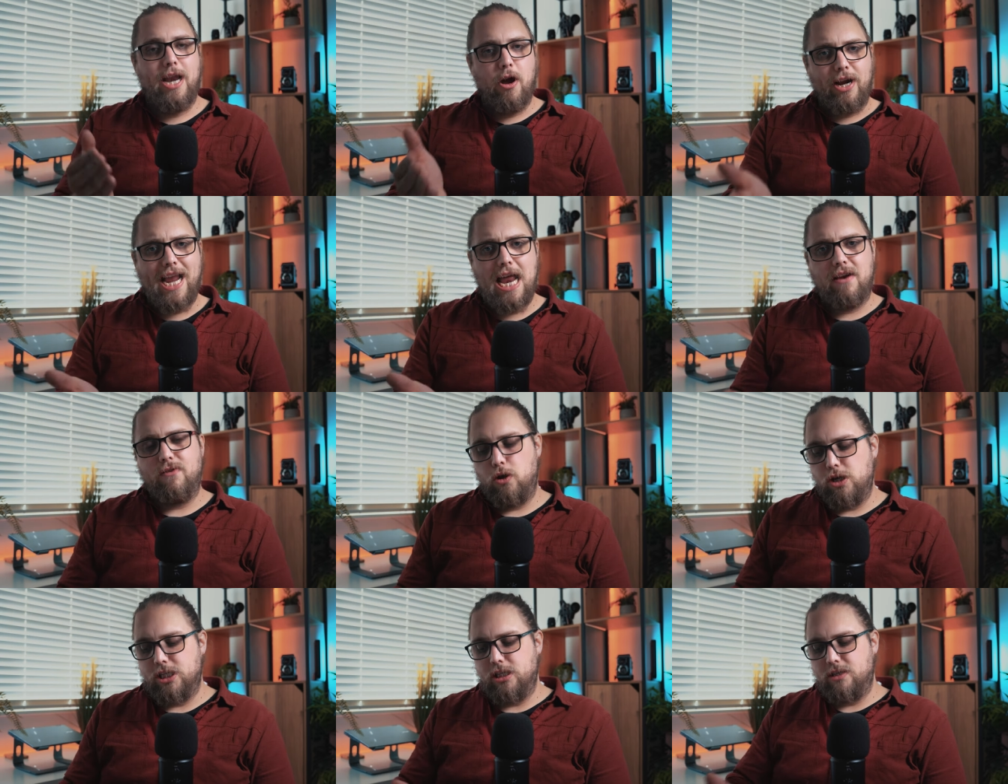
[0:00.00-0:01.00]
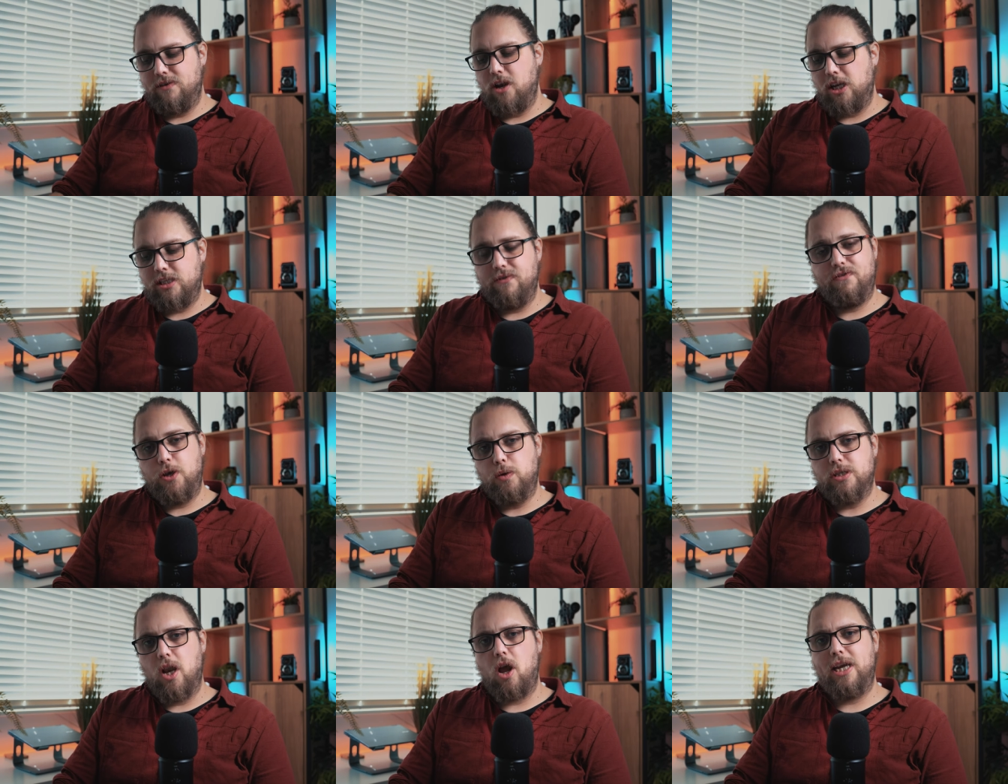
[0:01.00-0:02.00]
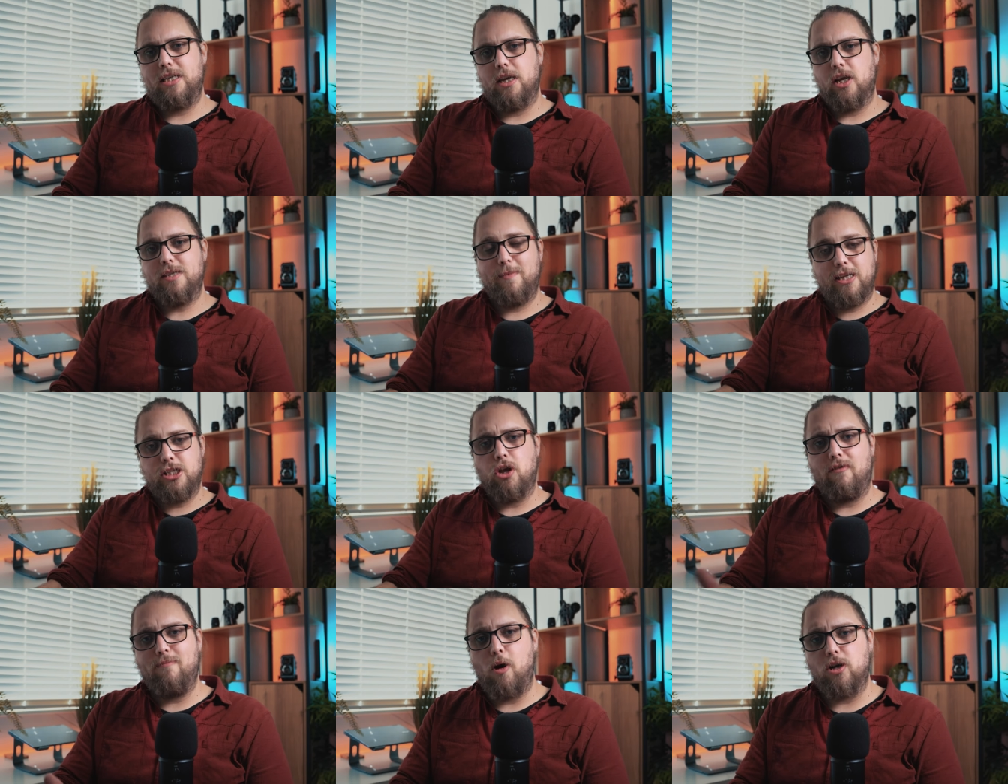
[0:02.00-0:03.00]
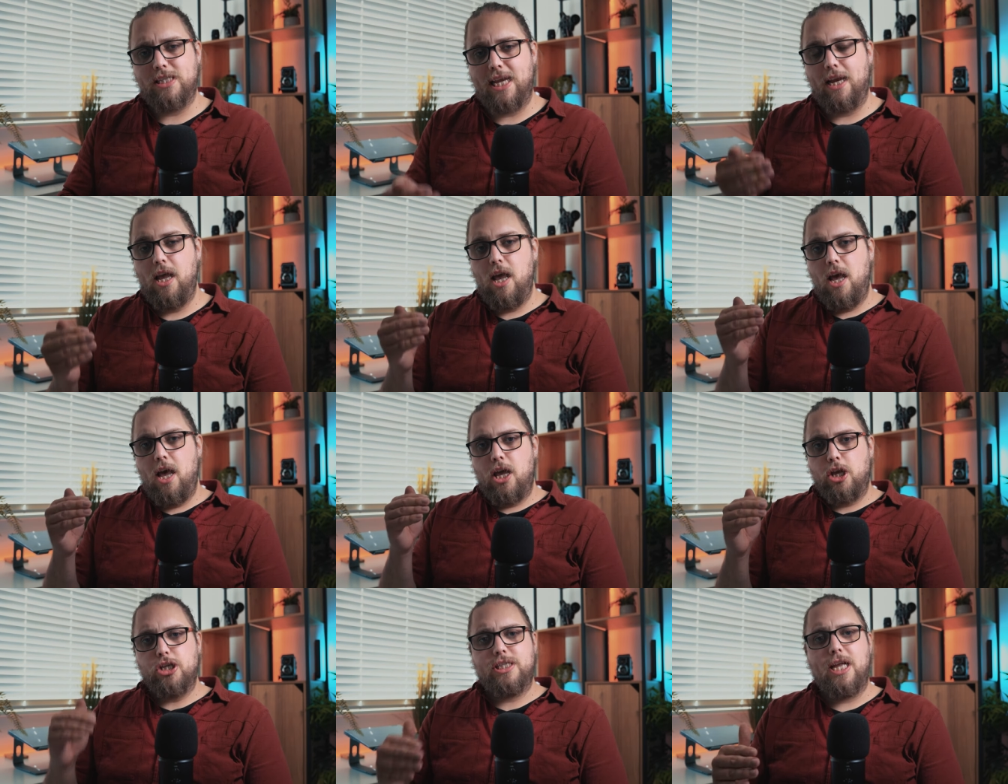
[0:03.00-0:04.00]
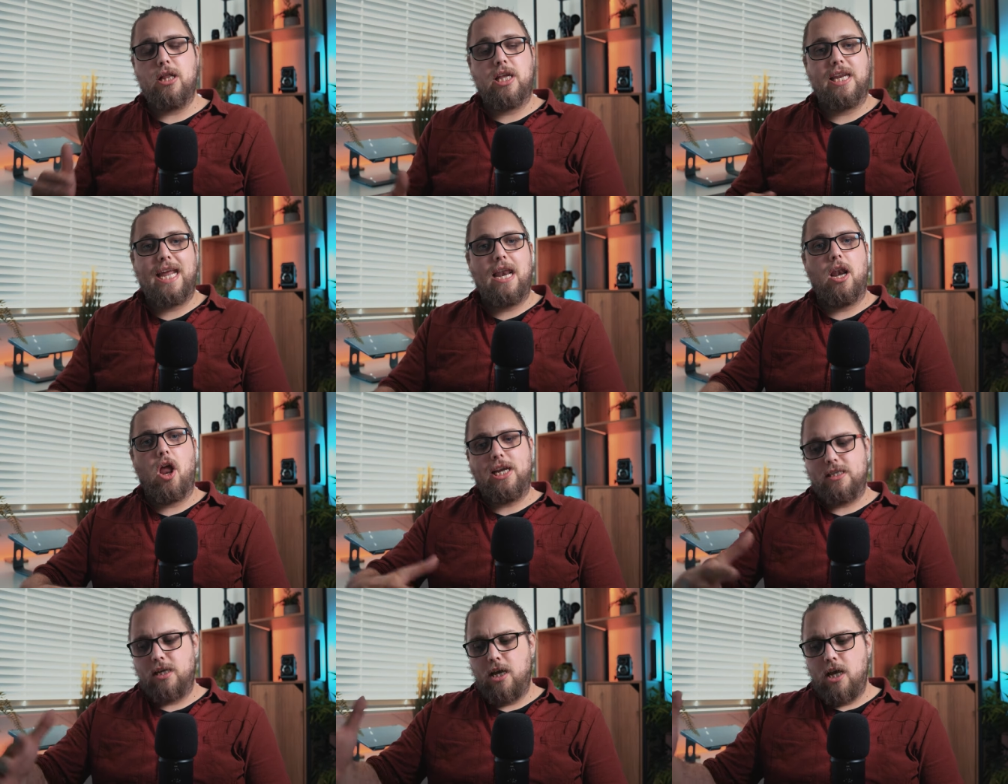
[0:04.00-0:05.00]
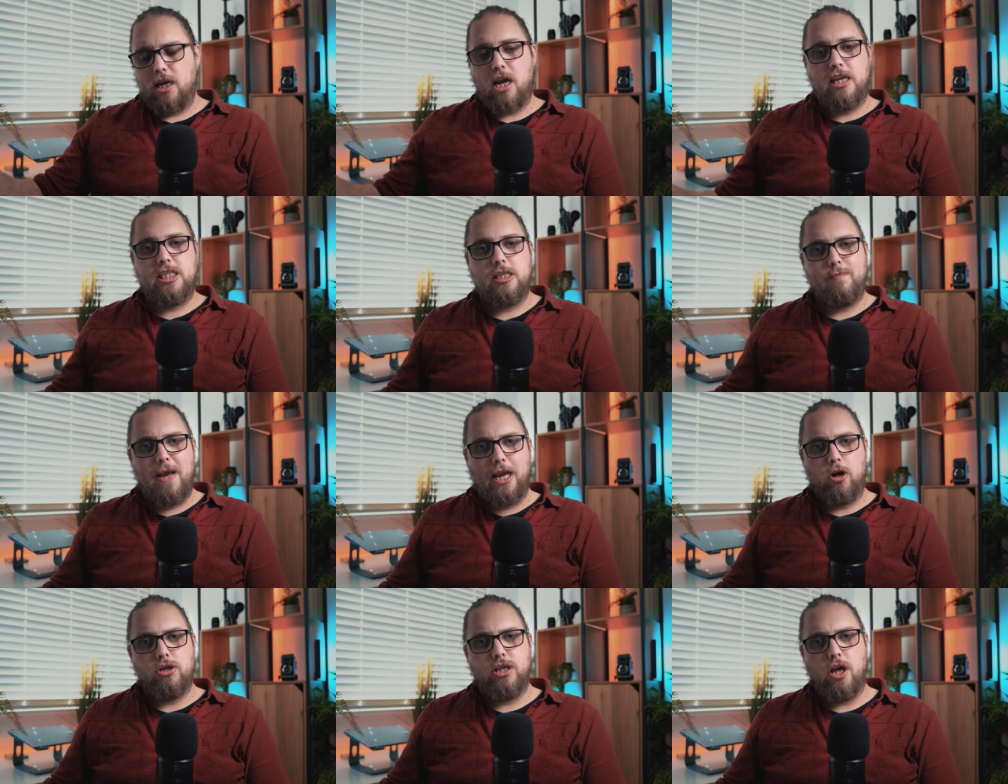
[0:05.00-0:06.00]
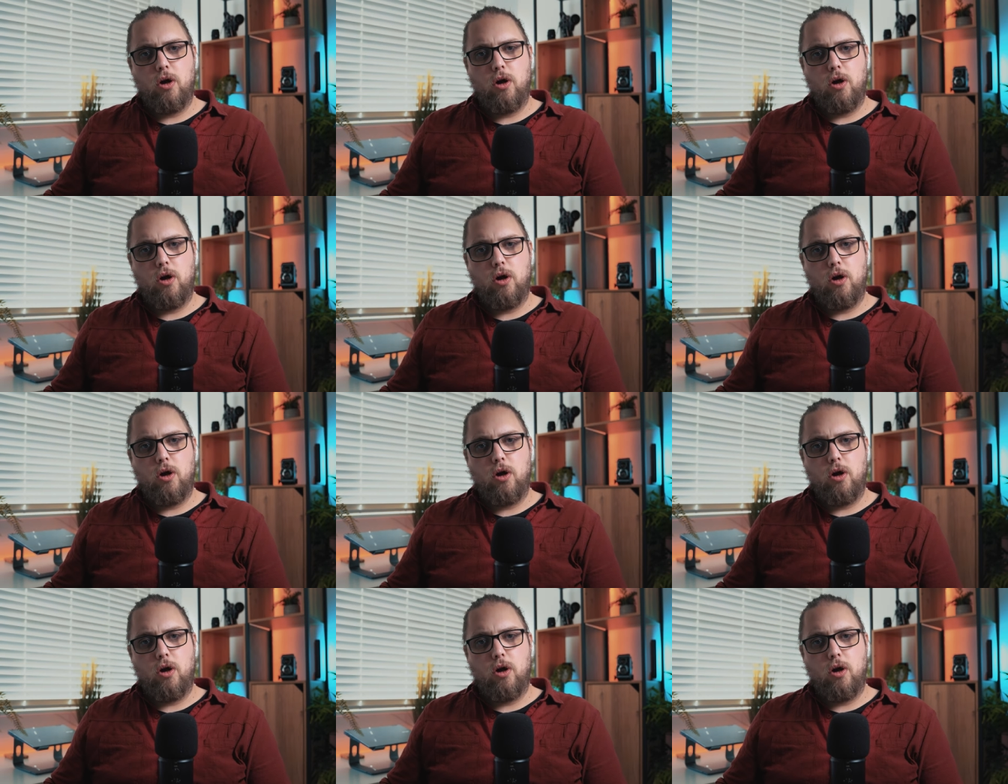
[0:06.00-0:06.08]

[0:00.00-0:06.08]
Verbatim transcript: Now, again, if you're using a nice diffused light, a nice bit of soft boxing, you're still going to get light kind of spilling onto the